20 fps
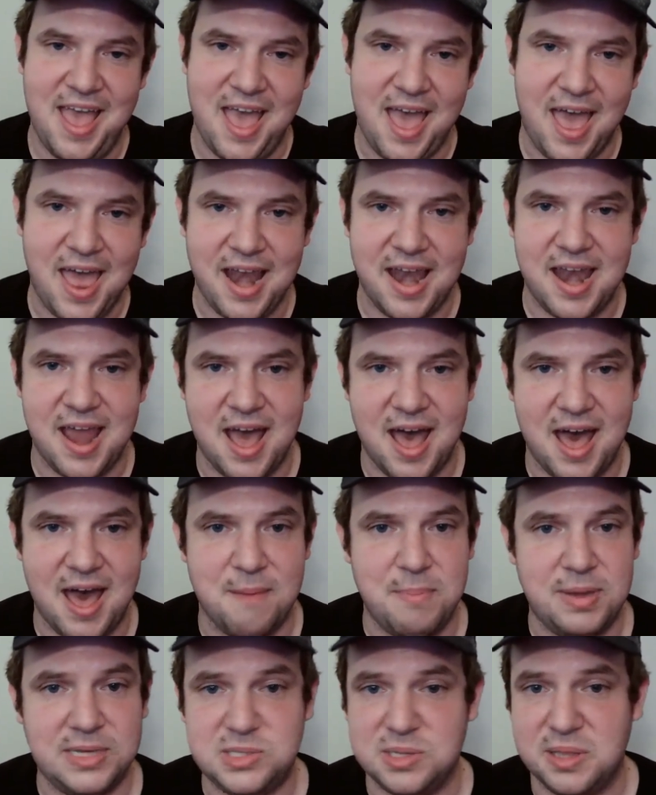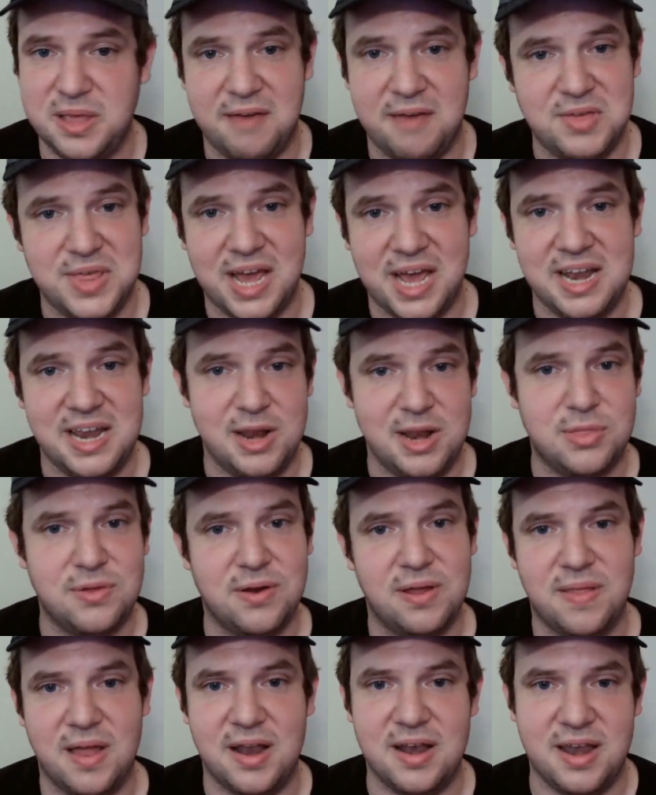And basically everything I did
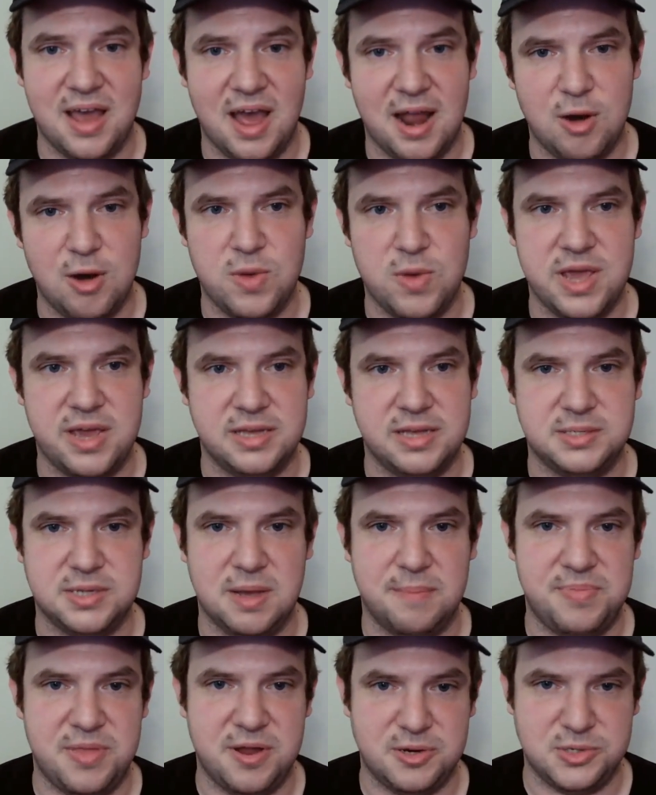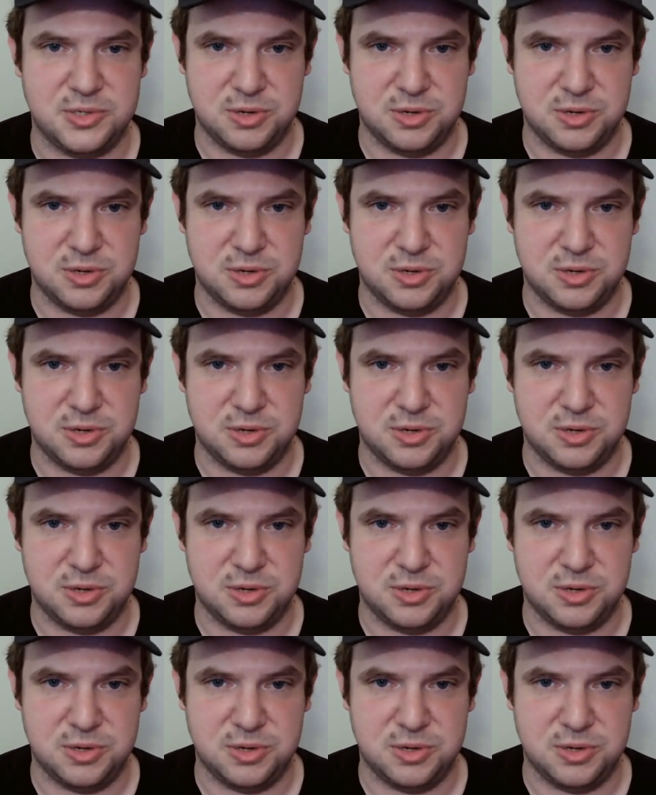throughout that entire week is up there.